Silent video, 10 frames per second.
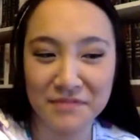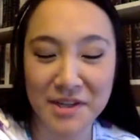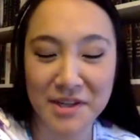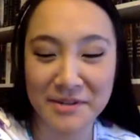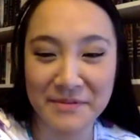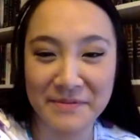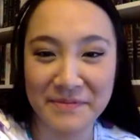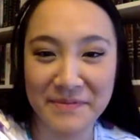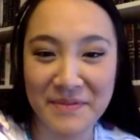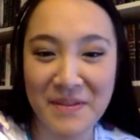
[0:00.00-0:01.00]
Yeah.
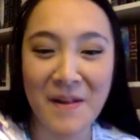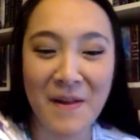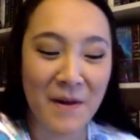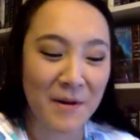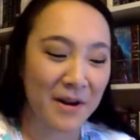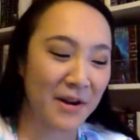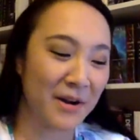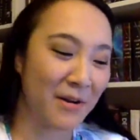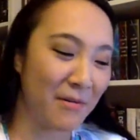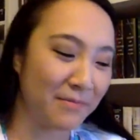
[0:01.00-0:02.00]

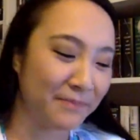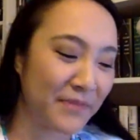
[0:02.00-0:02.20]
Um,